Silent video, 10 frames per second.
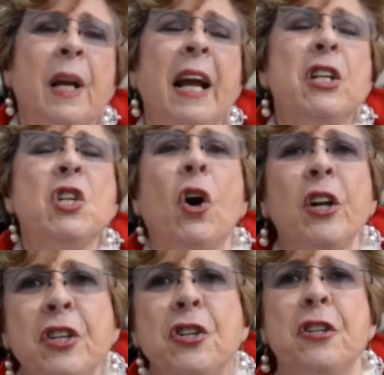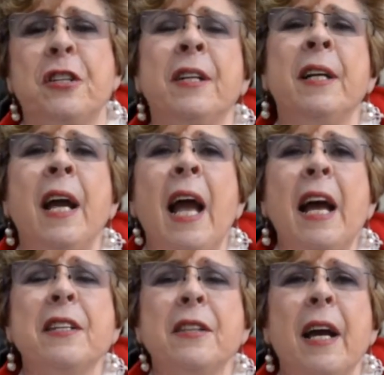acknowledged
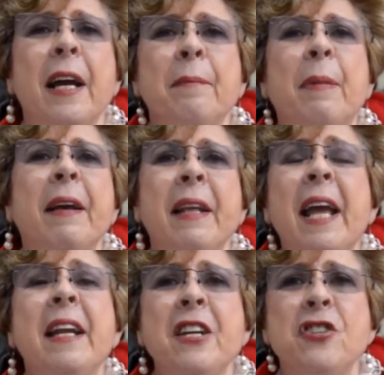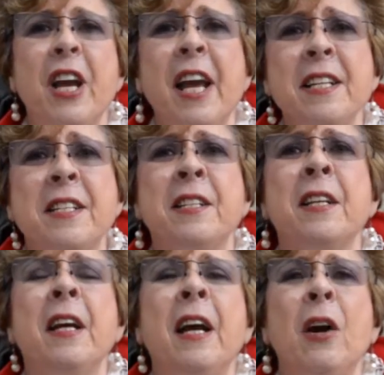as by the
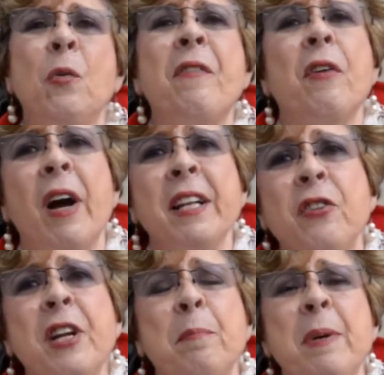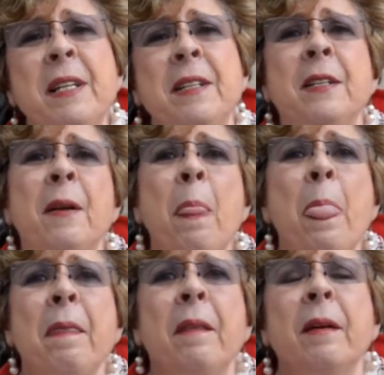NHS with the right treatment.
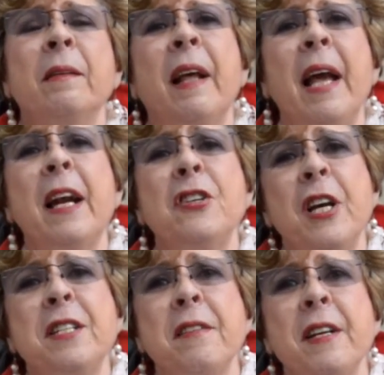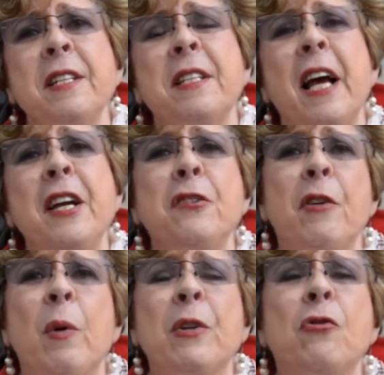The NHS at this stage,
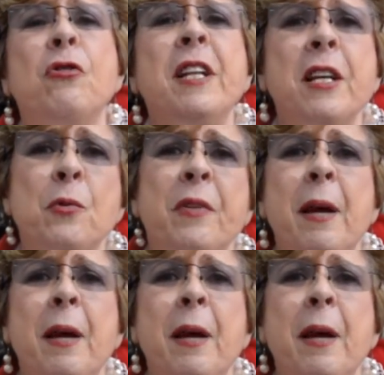they want to treat us with